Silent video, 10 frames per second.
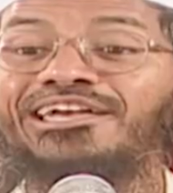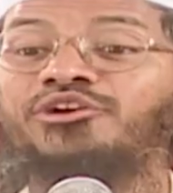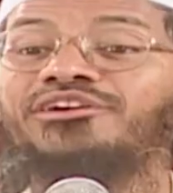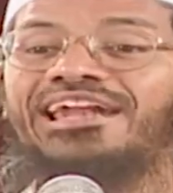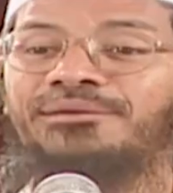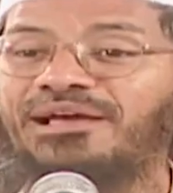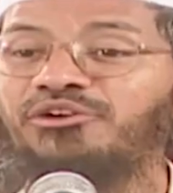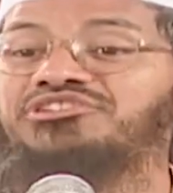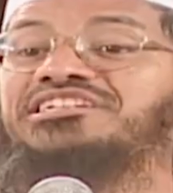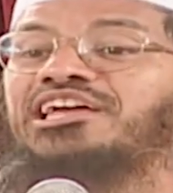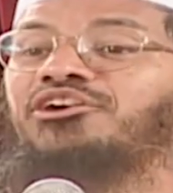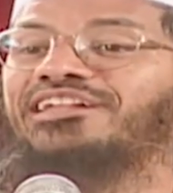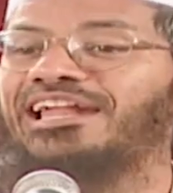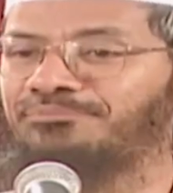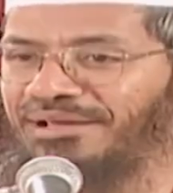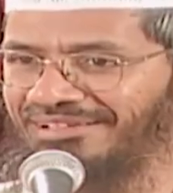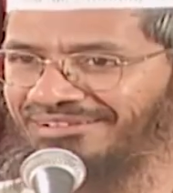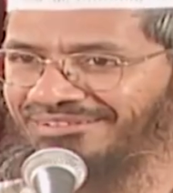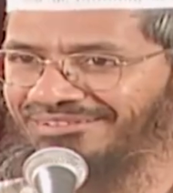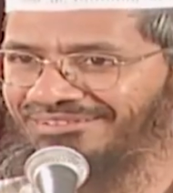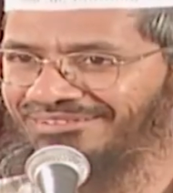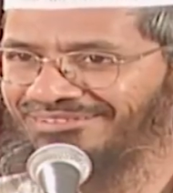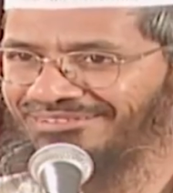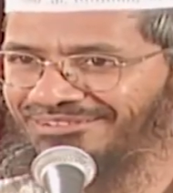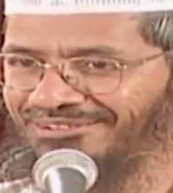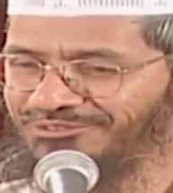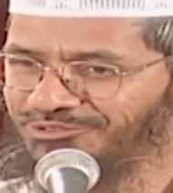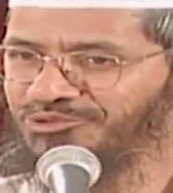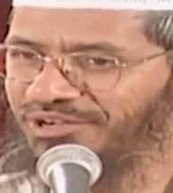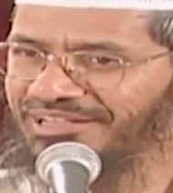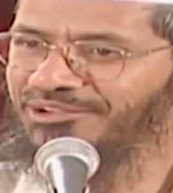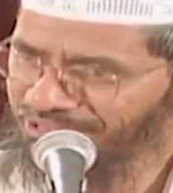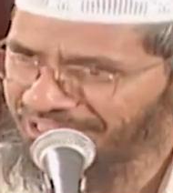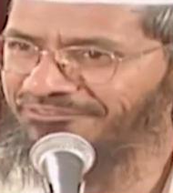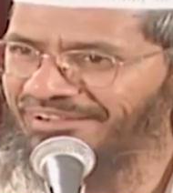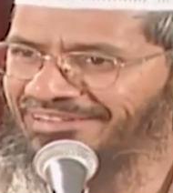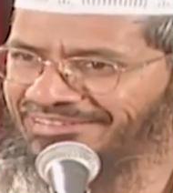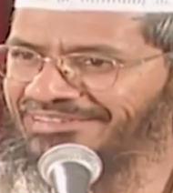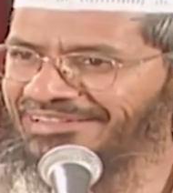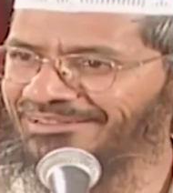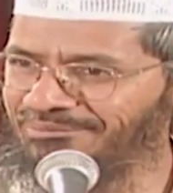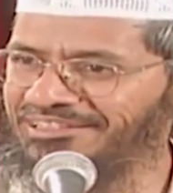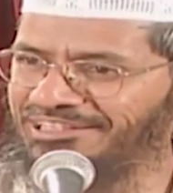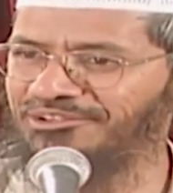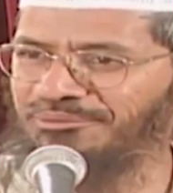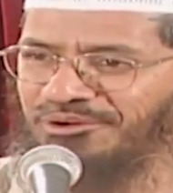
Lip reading: cannot track back or she cannot track back. So you agree, okay, fine, theek hai, but this is what the